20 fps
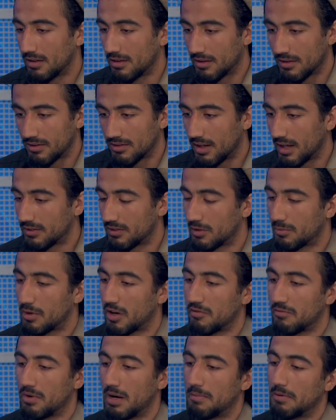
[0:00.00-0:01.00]
and the sayings of the
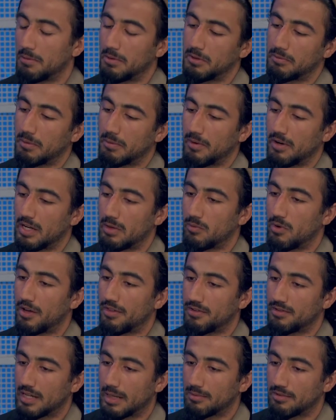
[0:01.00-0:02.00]
Prophet Muhammad, peace be upon him, while
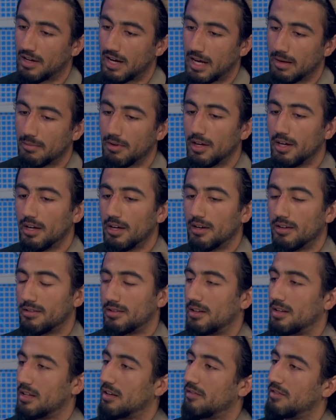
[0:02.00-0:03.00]
at the same time
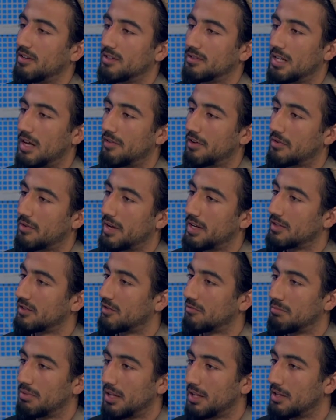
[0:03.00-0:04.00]
studying philosophic writings
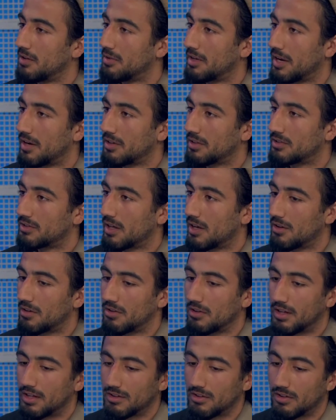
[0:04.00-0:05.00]
of Plato and
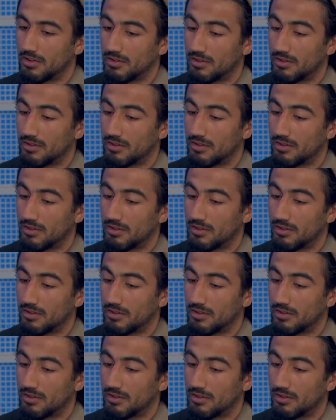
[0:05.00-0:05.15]
Aristotle and